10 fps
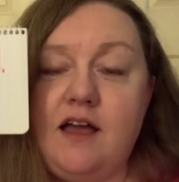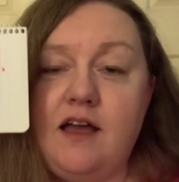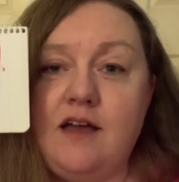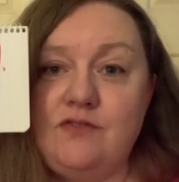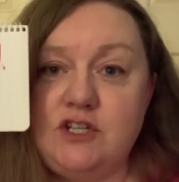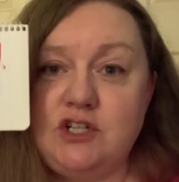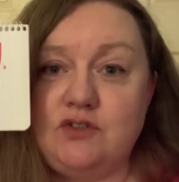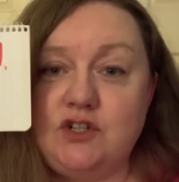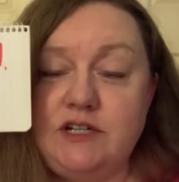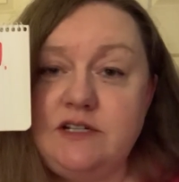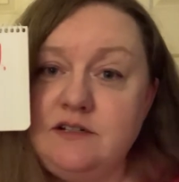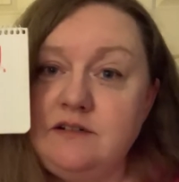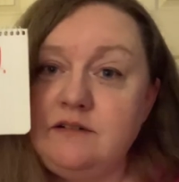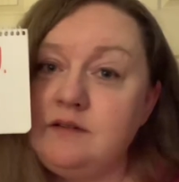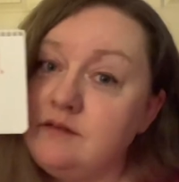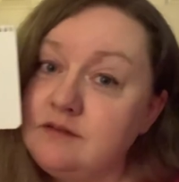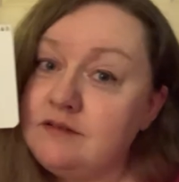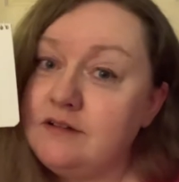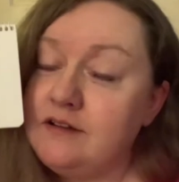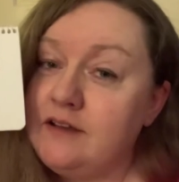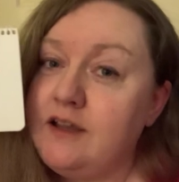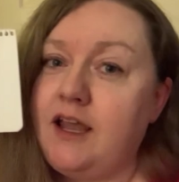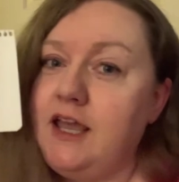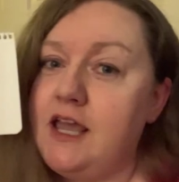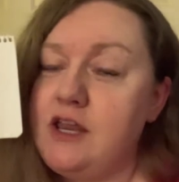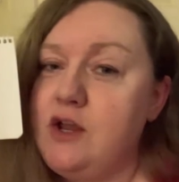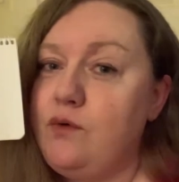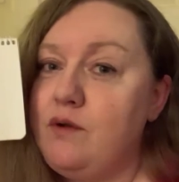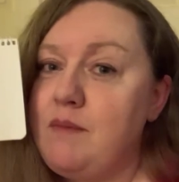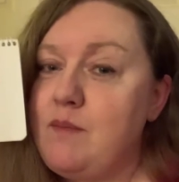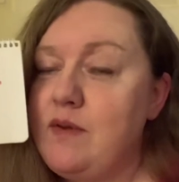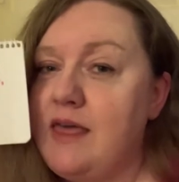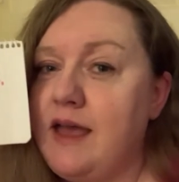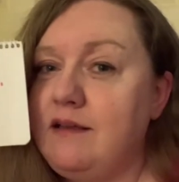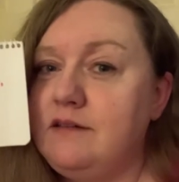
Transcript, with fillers: of the children. Can you remember that?